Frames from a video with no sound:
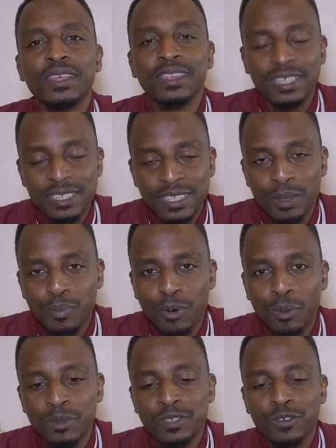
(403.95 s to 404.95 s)
This is the
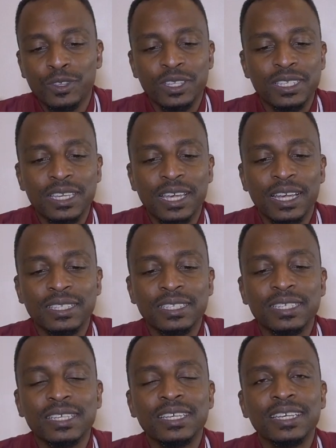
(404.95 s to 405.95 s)
promise for the seekers.
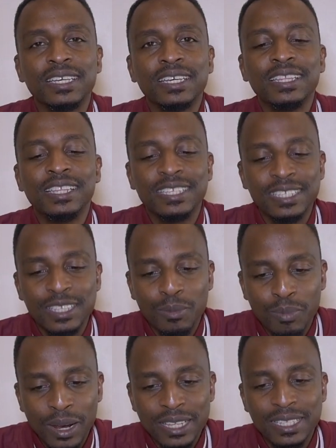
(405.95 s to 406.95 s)
This is the
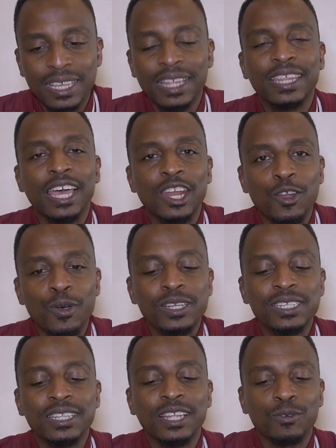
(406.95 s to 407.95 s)
blessing and the
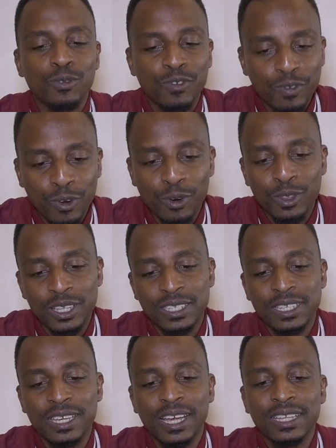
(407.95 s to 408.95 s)
anointing that will follow the
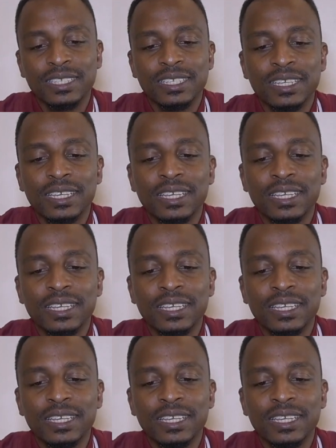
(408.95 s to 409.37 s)
seekers.